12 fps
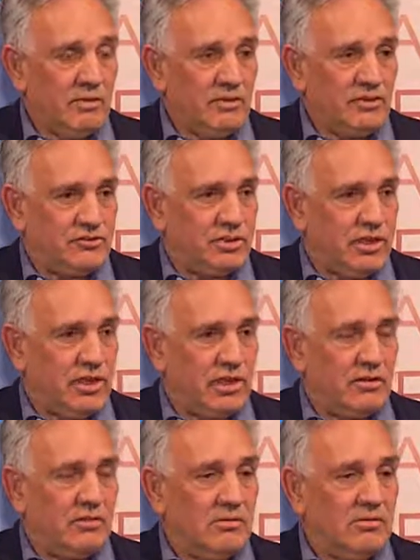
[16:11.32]
This
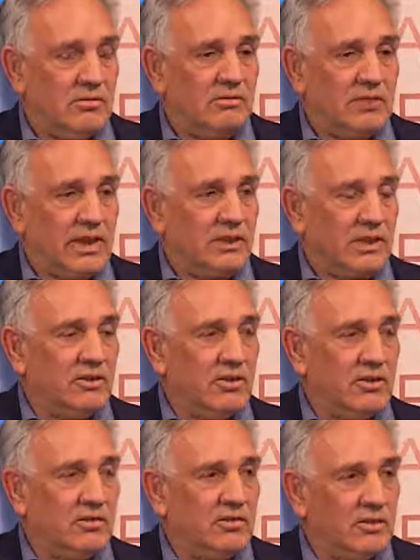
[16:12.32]
year, reflecting
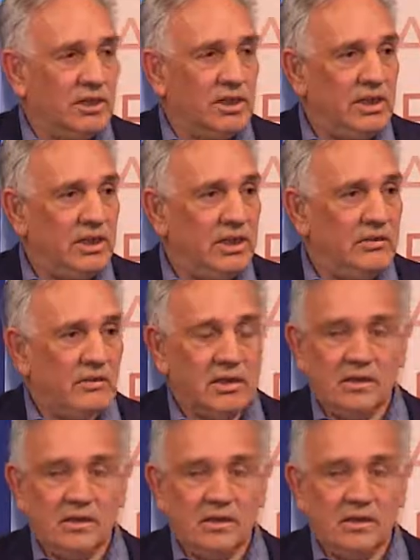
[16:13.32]
on the year,